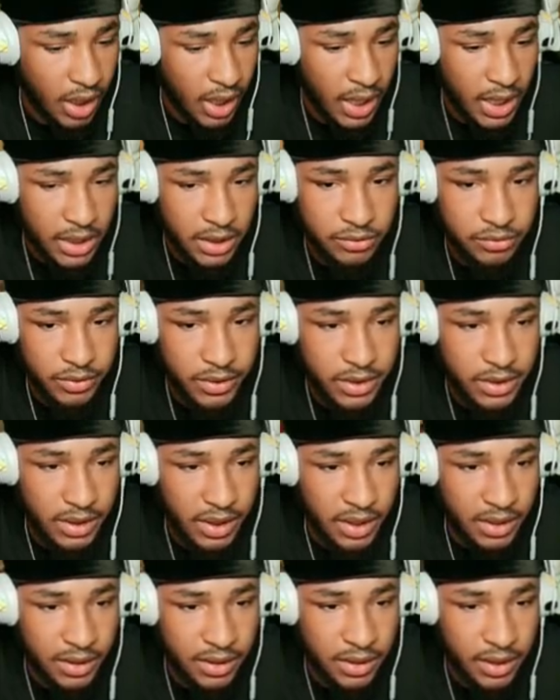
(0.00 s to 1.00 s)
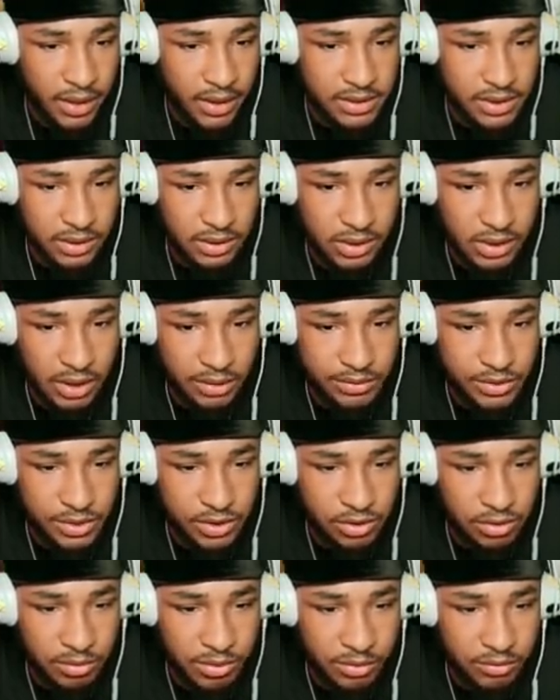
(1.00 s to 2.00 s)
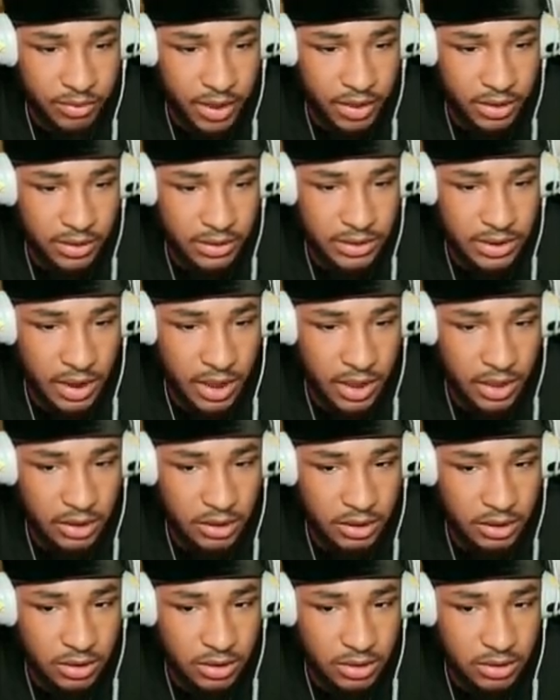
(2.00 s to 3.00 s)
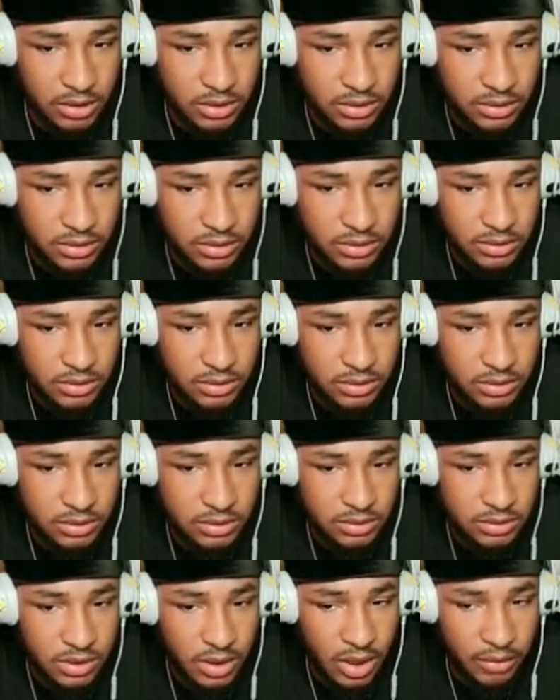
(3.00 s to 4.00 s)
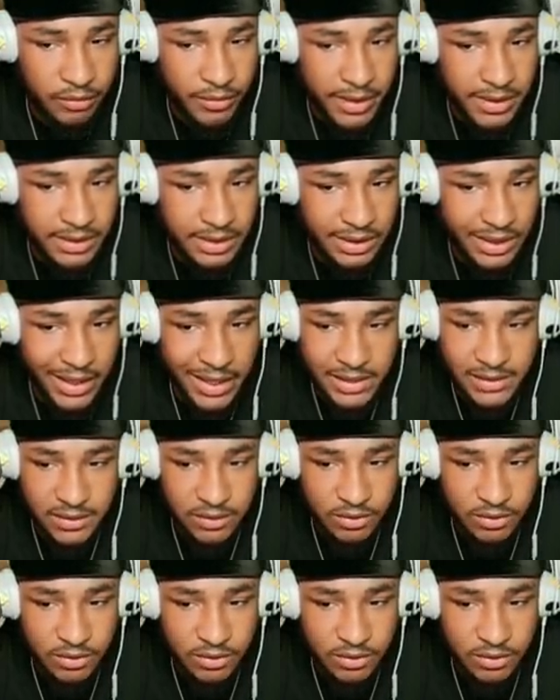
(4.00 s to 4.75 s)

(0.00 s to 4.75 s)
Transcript: I didn't read any of that because I thought that was just going to be regular dialogue. I read the last